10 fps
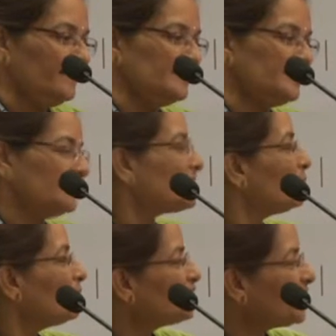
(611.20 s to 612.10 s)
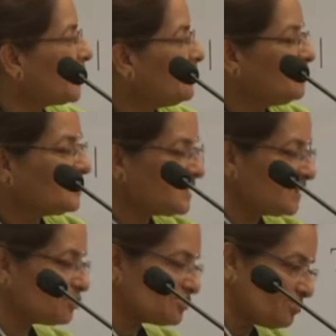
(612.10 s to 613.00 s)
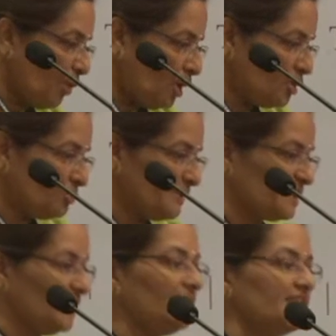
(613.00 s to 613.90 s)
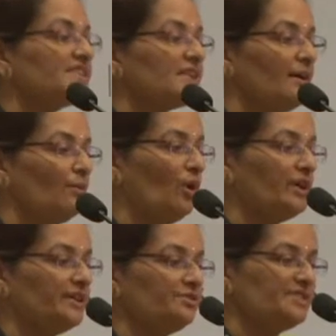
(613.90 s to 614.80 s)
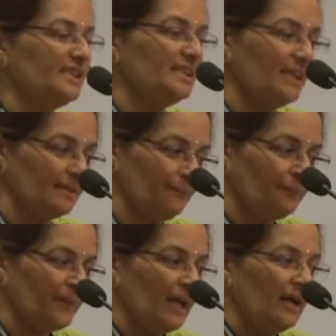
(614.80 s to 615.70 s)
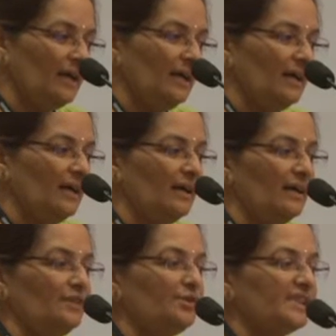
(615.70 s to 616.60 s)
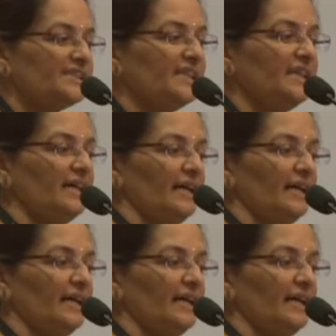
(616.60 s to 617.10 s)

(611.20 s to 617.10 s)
These are some of the tables that want to be seen. Just wanted to see that you can see